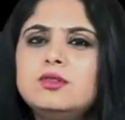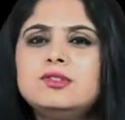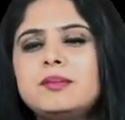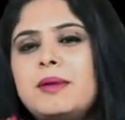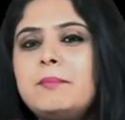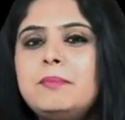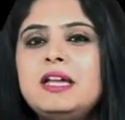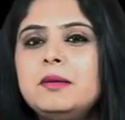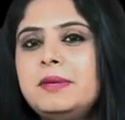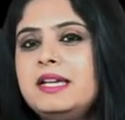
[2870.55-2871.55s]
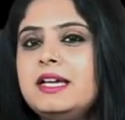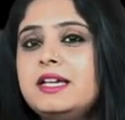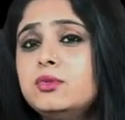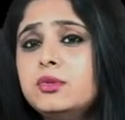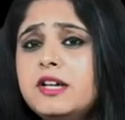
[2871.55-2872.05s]
You will say, ma'am, pink hai.
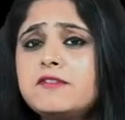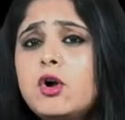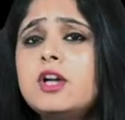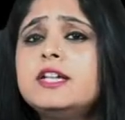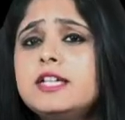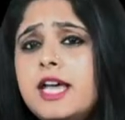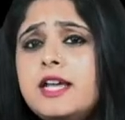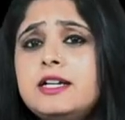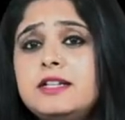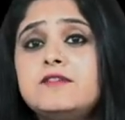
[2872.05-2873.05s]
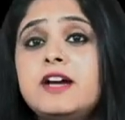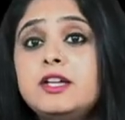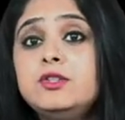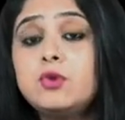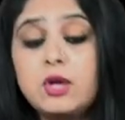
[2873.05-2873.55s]
You could have called it keratin. Why
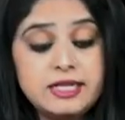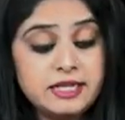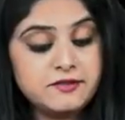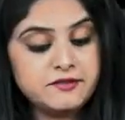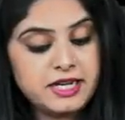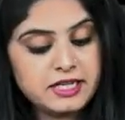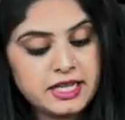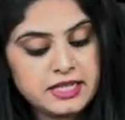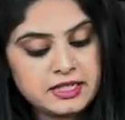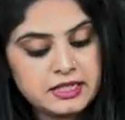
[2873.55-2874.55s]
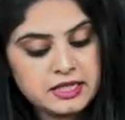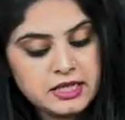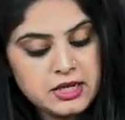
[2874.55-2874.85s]
are you calling it wet keratin?